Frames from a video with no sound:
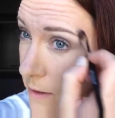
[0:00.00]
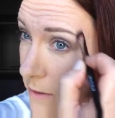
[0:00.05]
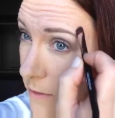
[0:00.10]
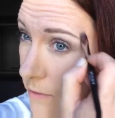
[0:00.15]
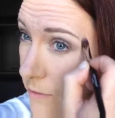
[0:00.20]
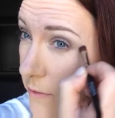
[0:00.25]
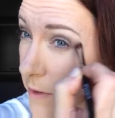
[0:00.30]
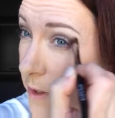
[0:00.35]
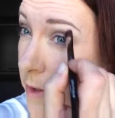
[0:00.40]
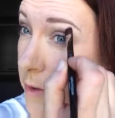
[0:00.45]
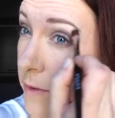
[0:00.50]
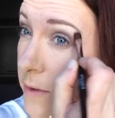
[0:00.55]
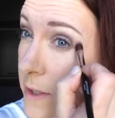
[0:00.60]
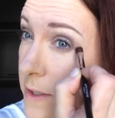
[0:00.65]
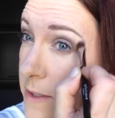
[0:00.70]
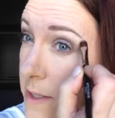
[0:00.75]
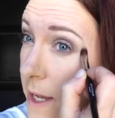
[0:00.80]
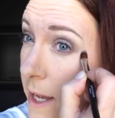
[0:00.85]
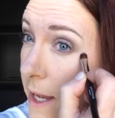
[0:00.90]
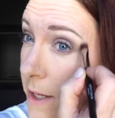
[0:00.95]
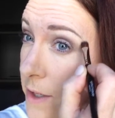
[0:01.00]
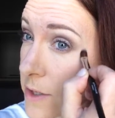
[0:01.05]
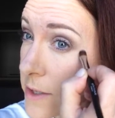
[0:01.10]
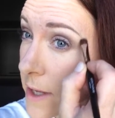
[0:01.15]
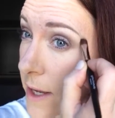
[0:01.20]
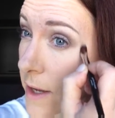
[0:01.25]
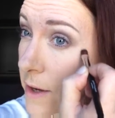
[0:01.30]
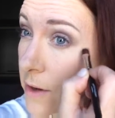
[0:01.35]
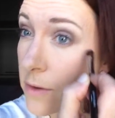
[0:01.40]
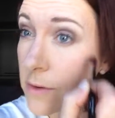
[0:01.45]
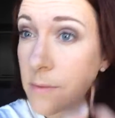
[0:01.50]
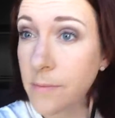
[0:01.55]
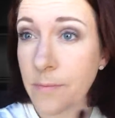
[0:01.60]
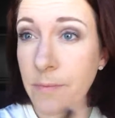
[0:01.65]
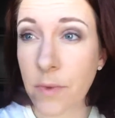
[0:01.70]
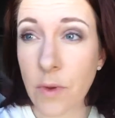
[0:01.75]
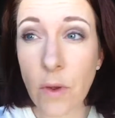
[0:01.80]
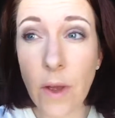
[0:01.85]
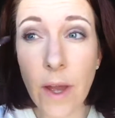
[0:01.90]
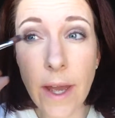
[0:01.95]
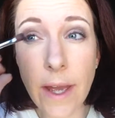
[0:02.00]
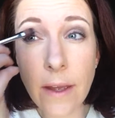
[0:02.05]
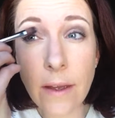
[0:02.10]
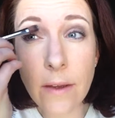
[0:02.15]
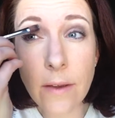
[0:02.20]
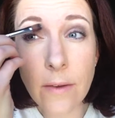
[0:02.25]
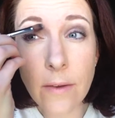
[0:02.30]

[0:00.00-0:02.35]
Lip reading: Feathering these edges out, okay?